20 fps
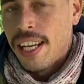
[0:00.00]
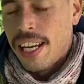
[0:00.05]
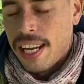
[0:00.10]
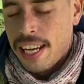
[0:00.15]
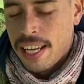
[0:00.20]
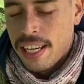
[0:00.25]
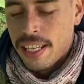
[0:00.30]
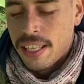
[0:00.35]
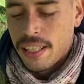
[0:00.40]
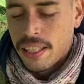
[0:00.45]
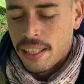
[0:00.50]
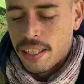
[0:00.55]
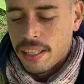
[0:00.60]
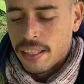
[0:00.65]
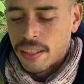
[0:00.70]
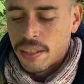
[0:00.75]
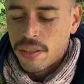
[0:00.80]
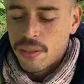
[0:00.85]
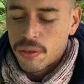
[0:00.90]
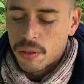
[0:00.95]
And
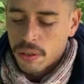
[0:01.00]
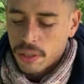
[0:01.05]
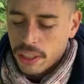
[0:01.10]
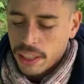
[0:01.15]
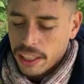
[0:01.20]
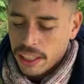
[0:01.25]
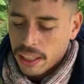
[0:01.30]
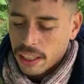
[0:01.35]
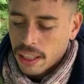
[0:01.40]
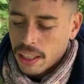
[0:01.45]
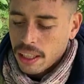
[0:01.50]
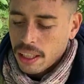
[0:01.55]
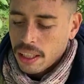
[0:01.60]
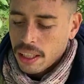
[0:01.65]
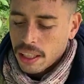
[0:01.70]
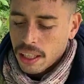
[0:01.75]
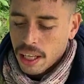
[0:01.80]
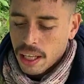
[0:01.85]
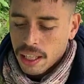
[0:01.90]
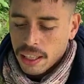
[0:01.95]
in the story,
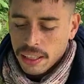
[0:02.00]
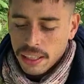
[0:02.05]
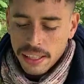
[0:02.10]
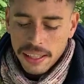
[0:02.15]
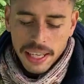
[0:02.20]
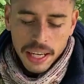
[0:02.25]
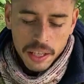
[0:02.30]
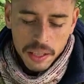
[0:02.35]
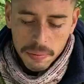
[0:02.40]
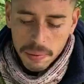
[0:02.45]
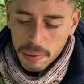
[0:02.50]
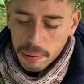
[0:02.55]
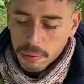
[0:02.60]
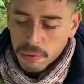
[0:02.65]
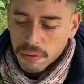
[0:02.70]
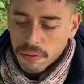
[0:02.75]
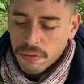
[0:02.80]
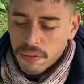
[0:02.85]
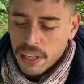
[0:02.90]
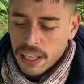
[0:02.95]
these
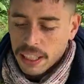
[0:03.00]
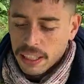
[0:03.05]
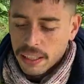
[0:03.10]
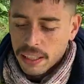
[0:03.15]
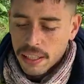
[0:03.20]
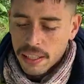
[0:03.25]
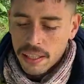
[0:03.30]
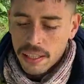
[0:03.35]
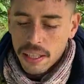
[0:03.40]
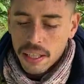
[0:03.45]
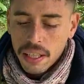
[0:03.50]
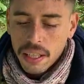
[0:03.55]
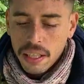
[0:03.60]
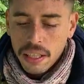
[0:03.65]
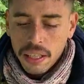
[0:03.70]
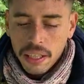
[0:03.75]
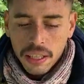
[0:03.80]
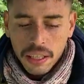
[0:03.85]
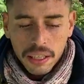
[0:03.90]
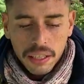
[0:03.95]
townspeople find this
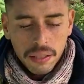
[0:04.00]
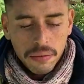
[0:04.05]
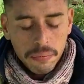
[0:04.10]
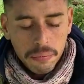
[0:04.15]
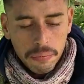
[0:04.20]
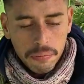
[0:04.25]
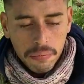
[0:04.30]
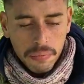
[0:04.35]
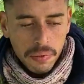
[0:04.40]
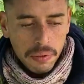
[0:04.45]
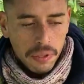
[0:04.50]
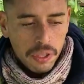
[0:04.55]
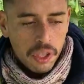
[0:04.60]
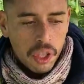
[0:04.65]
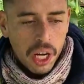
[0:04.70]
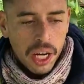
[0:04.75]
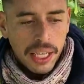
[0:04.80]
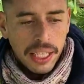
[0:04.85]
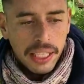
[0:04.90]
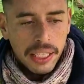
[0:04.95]

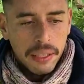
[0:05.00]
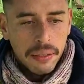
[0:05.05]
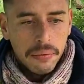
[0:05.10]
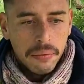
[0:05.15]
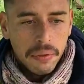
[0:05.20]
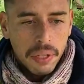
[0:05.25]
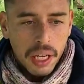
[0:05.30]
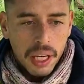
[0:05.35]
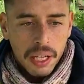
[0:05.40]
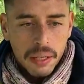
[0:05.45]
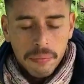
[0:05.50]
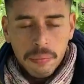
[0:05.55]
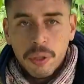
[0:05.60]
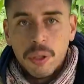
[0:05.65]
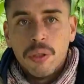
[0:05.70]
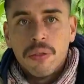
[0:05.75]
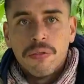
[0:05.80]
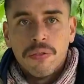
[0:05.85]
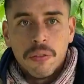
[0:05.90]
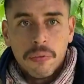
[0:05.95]
giant,
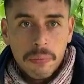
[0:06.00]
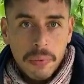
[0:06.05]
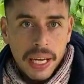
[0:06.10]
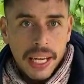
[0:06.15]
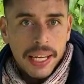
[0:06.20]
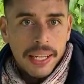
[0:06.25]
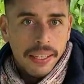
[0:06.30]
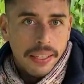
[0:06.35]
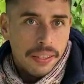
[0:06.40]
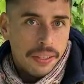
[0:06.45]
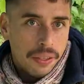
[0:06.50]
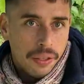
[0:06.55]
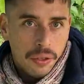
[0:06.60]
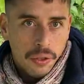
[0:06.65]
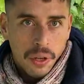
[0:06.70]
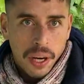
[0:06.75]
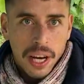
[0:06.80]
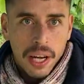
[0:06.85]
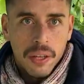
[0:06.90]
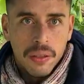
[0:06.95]
beautiful man
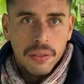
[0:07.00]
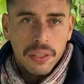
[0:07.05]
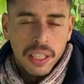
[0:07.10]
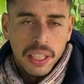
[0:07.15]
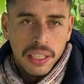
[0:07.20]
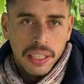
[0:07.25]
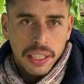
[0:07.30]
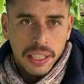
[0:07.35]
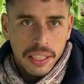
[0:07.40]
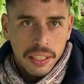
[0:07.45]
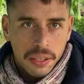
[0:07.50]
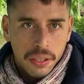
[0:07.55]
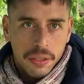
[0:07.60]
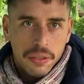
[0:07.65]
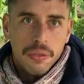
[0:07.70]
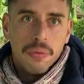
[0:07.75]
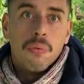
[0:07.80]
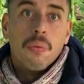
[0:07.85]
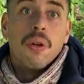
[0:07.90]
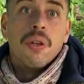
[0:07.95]
drowned, and they
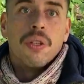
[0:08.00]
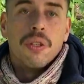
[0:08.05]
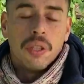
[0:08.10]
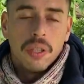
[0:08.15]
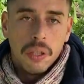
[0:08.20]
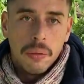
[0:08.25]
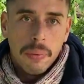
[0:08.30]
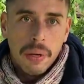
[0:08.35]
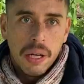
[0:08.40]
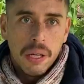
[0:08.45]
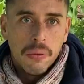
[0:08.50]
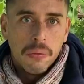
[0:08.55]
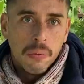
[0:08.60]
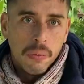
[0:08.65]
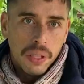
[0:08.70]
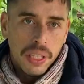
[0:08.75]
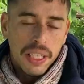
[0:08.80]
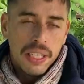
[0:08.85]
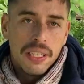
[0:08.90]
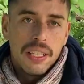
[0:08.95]
start to wonder about
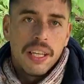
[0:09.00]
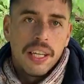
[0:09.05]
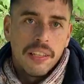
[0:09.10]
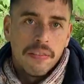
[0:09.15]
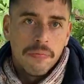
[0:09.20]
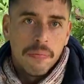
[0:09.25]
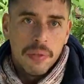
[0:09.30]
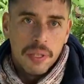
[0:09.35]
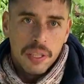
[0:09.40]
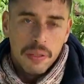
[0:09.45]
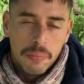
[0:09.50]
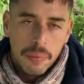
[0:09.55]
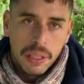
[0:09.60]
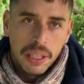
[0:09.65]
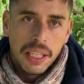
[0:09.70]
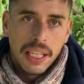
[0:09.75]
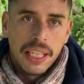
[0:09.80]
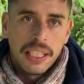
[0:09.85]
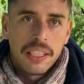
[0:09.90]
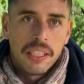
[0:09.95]
what his life must have
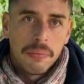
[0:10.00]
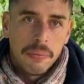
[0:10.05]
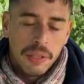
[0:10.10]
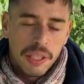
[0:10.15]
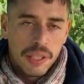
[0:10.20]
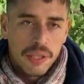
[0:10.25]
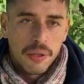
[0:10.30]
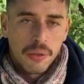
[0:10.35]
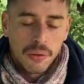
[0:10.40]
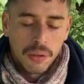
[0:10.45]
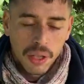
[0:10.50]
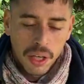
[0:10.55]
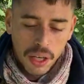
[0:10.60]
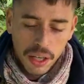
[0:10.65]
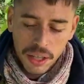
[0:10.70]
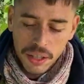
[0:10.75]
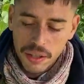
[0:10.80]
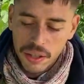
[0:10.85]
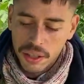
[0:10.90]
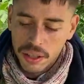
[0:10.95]
been like to be so
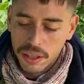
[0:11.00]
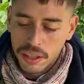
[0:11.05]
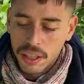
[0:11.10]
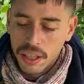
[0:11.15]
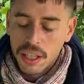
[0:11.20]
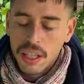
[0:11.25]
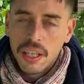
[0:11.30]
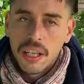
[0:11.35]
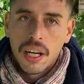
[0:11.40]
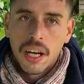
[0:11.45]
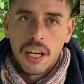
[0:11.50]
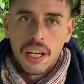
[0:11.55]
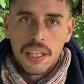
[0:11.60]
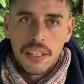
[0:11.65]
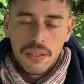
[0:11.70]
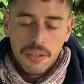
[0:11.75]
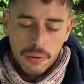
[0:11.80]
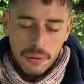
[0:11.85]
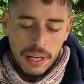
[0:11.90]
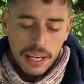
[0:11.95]
large
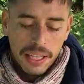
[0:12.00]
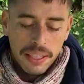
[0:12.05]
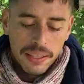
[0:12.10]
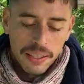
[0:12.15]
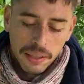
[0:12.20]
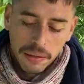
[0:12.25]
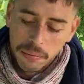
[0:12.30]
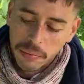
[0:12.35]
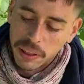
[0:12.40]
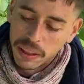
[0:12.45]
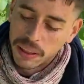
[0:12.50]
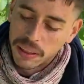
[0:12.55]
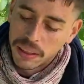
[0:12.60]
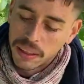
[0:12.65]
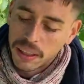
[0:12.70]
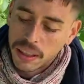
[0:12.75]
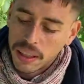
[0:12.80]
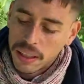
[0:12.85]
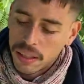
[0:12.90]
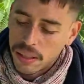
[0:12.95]
and so handsome. And
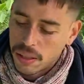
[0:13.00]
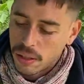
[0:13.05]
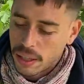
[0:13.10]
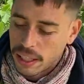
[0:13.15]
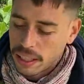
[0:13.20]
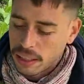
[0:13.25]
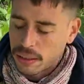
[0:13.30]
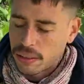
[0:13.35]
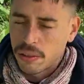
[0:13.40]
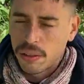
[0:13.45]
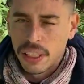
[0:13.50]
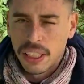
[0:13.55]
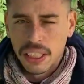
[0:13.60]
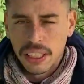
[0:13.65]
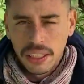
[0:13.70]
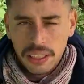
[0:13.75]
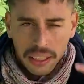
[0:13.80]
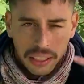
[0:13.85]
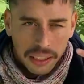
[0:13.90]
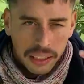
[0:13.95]
so I
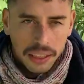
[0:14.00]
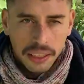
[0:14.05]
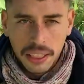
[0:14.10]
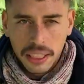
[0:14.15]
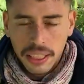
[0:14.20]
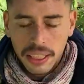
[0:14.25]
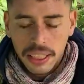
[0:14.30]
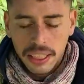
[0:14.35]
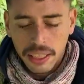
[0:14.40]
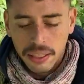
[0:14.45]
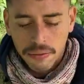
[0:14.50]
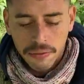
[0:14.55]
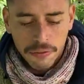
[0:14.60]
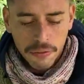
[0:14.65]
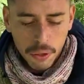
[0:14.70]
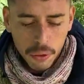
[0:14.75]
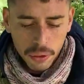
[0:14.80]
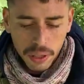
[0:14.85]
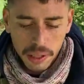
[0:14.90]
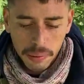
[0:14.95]
created this like
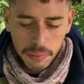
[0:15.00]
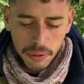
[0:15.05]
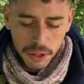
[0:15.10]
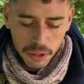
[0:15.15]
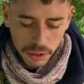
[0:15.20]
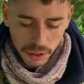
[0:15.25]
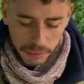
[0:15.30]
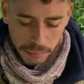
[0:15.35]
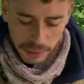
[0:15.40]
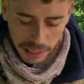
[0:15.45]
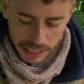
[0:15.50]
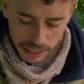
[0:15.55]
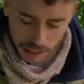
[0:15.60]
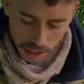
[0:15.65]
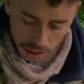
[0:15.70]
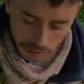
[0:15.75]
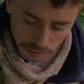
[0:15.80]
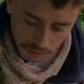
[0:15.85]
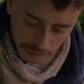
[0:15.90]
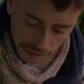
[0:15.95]
folk imagery based
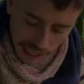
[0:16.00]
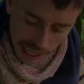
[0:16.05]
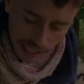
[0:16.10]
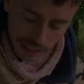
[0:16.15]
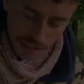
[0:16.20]
off of that